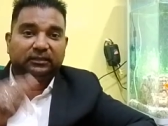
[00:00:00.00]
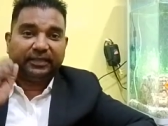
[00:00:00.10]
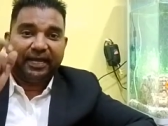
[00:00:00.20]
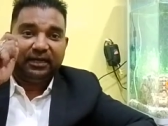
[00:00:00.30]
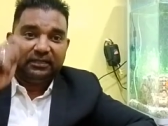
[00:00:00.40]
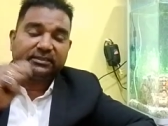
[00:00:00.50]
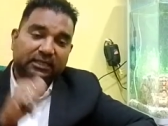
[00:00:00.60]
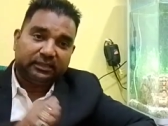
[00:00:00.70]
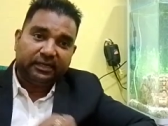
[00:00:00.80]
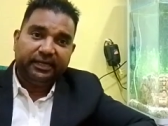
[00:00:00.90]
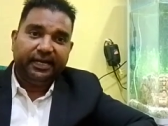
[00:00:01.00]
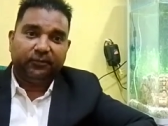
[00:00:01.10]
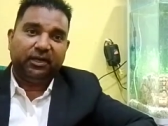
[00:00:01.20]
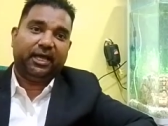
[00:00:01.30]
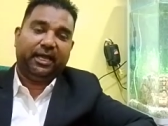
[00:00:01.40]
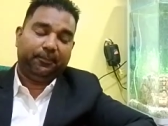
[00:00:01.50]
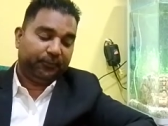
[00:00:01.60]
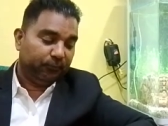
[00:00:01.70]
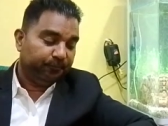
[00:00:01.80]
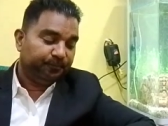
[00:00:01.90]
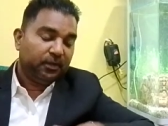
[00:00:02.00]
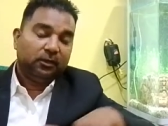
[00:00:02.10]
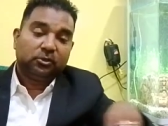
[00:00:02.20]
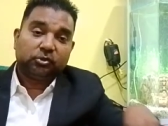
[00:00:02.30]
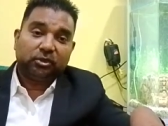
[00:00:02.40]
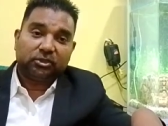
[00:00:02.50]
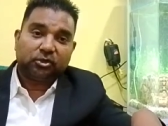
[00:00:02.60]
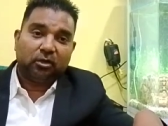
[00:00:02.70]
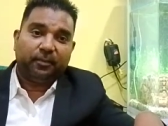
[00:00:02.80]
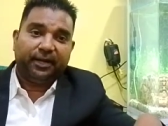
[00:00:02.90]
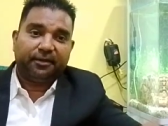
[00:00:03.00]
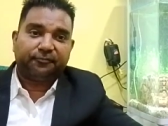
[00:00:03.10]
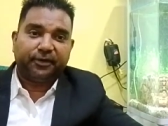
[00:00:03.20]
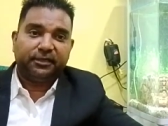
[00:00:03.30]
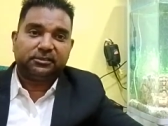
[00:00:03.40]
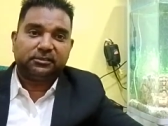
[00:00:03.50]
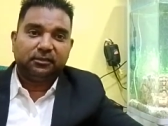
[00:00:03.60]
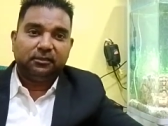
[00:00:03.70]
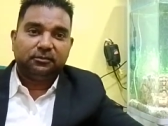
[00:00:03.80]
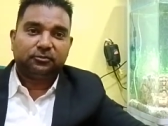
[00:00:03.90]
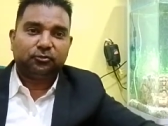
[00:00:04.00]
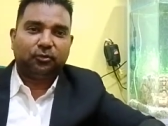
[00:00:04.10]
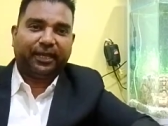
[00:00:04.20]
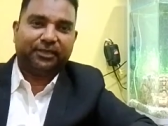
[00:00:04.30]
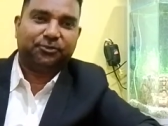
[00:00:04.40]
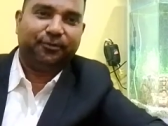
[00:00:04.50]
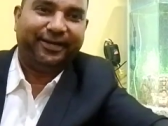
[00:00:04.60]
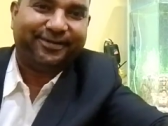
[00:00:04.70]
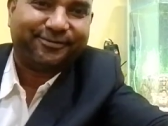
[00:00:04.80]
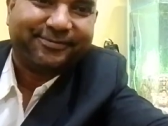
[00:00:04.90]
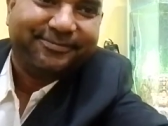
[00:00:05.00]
then certainly it will help you. So that's all, my dear friends. So catch you later.